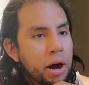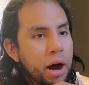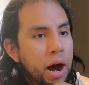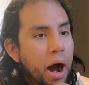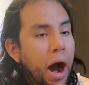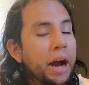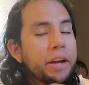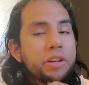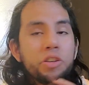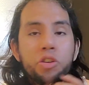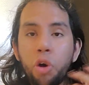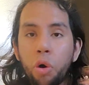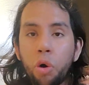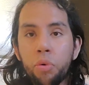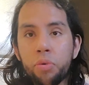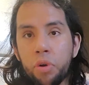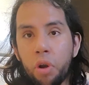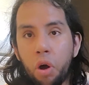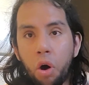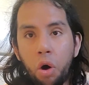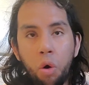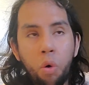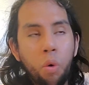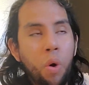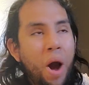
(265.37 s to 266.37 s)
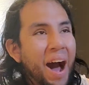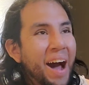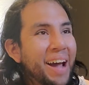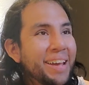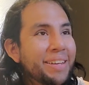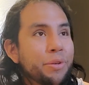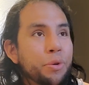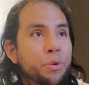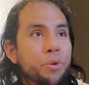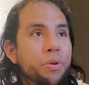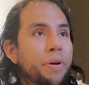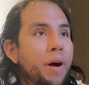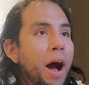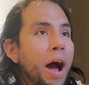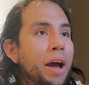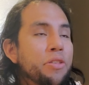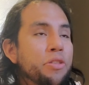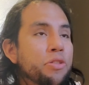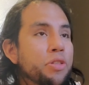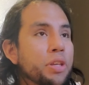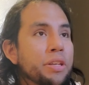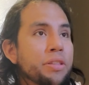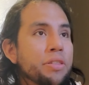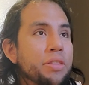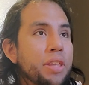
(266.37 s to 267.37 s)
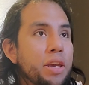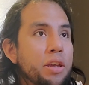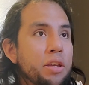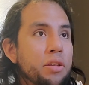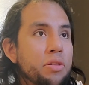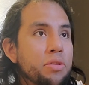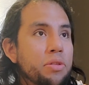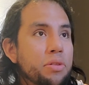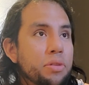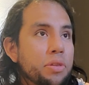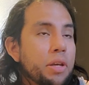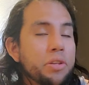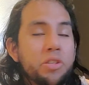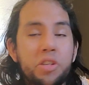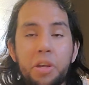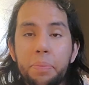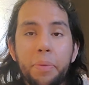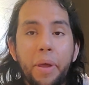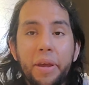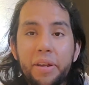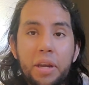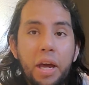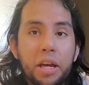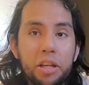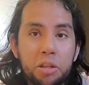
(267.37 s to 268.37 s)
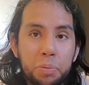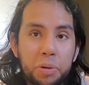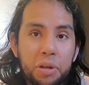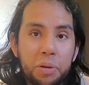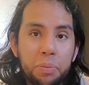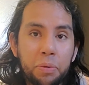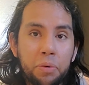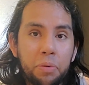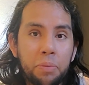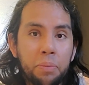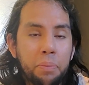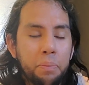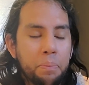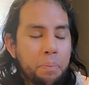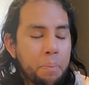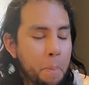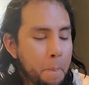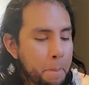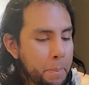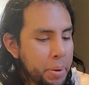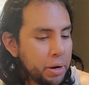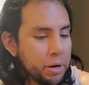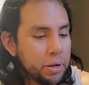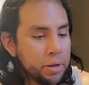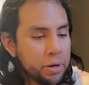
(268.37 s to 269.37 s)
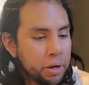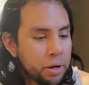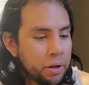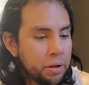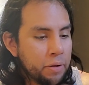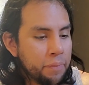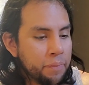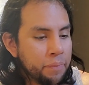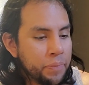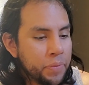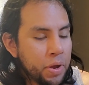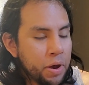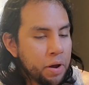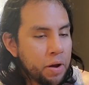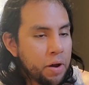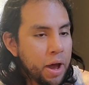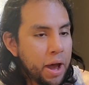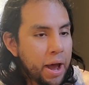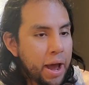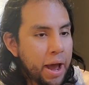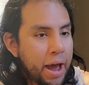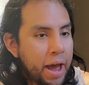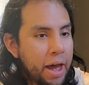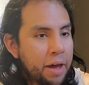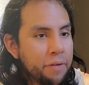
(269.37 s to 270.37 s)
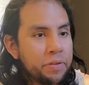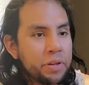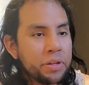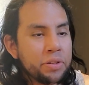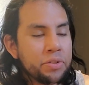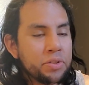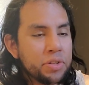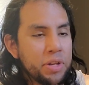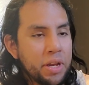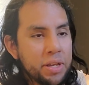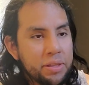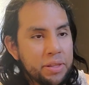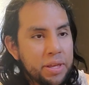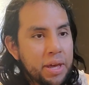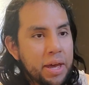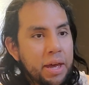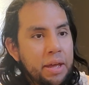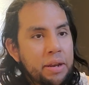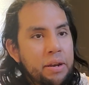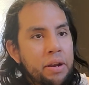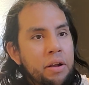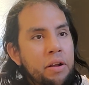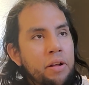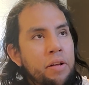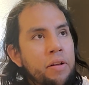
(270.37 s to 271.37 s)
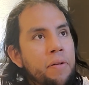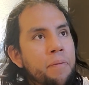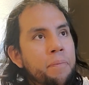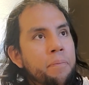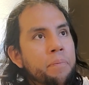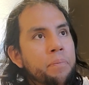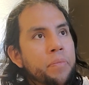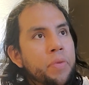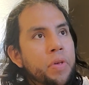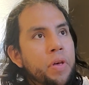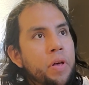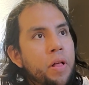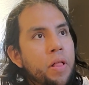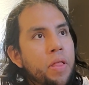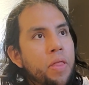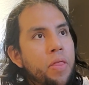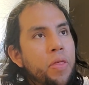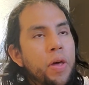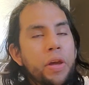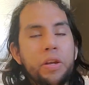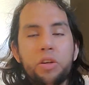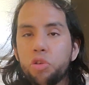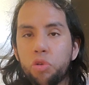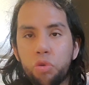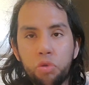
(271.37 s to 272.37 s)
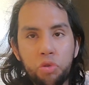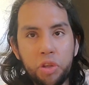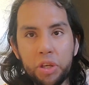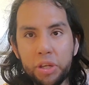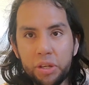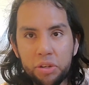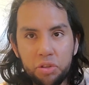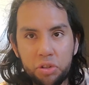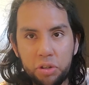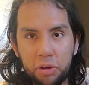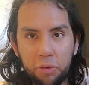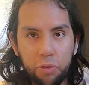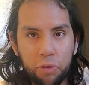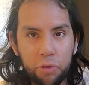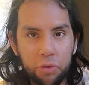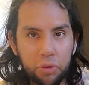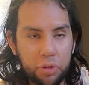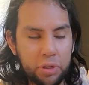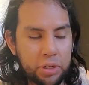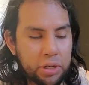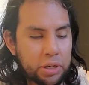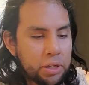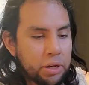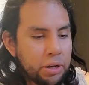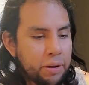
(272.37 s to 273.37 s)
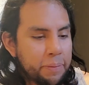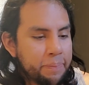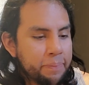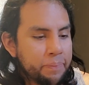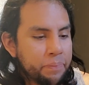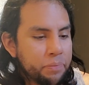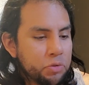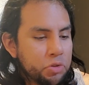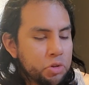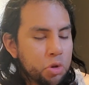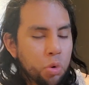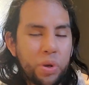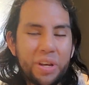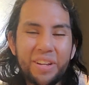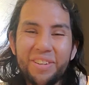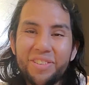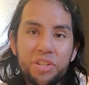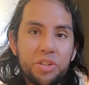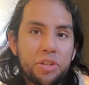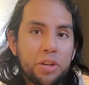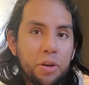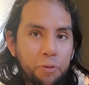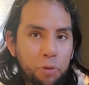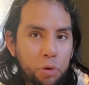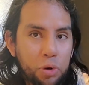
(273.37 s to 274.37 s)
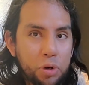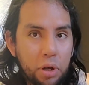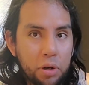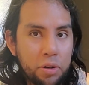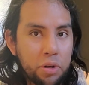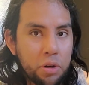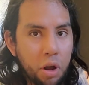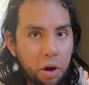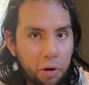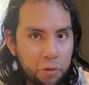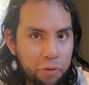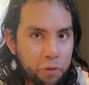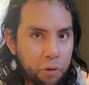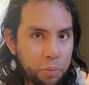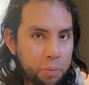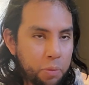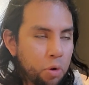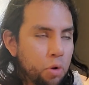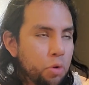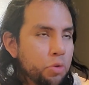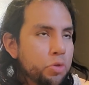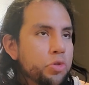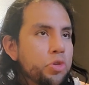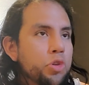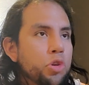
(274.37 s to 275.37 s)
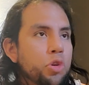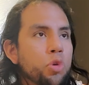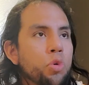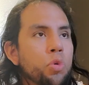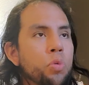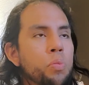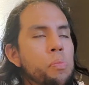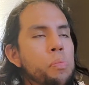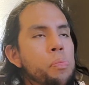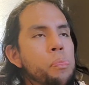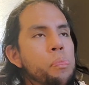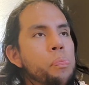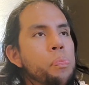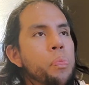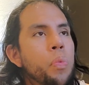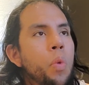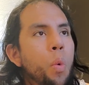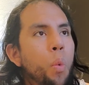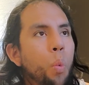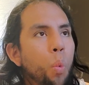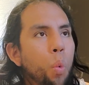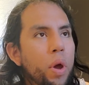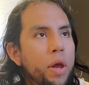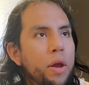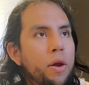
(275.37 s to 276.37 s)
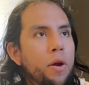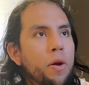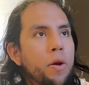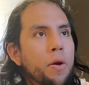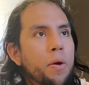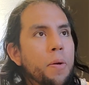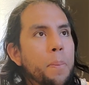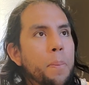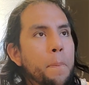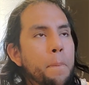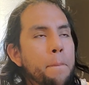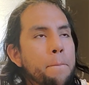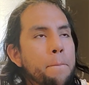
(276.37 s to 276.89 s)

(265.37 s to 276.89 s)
I don't know. I don't. I think they they seem like nice people, but having said that, they do things differently. So it's different enough from Earth Two, where